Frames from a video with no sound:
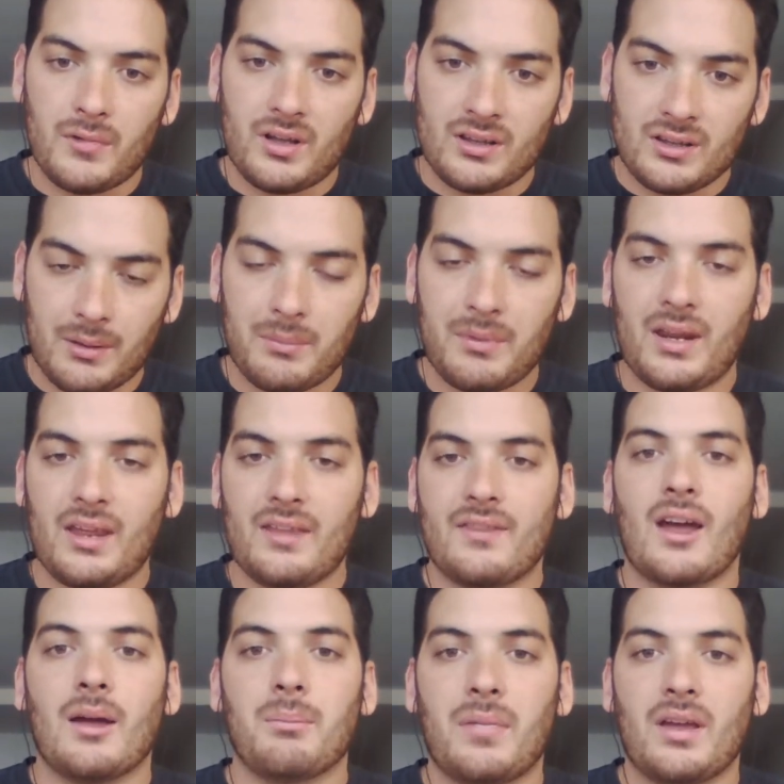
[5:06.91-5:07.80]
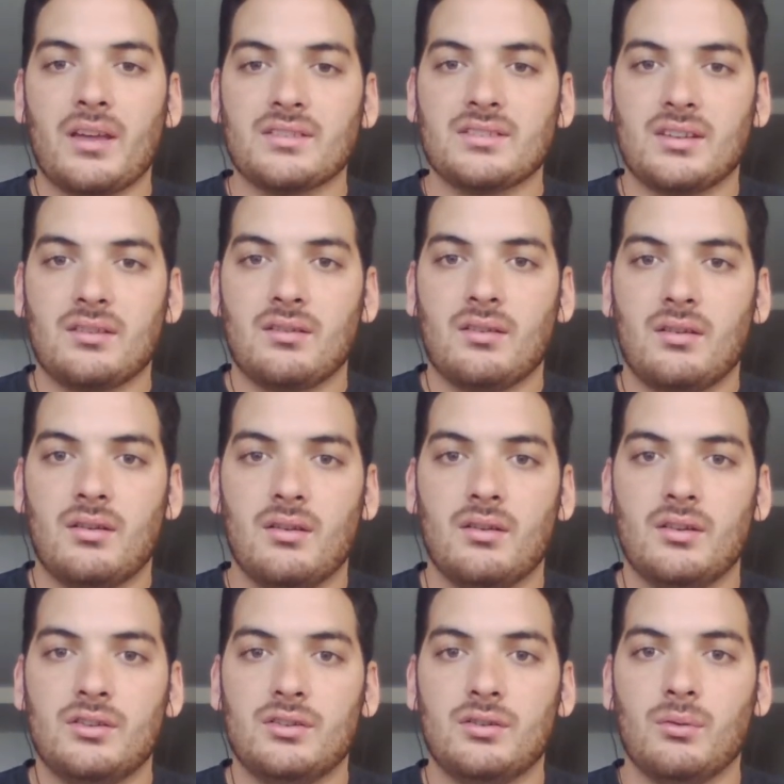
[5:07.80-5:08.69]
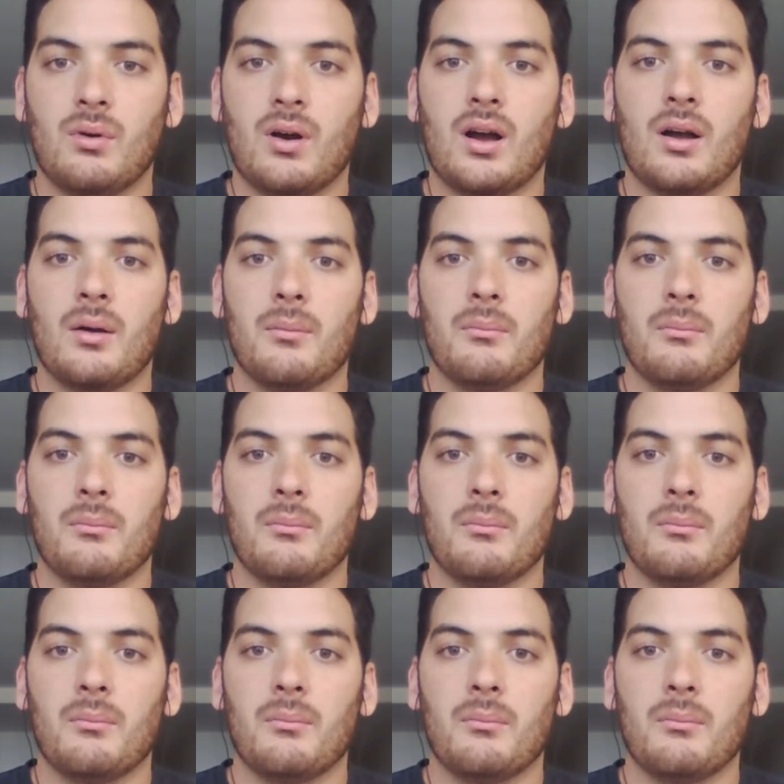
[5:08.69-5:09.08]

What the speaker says: eliminate that basically to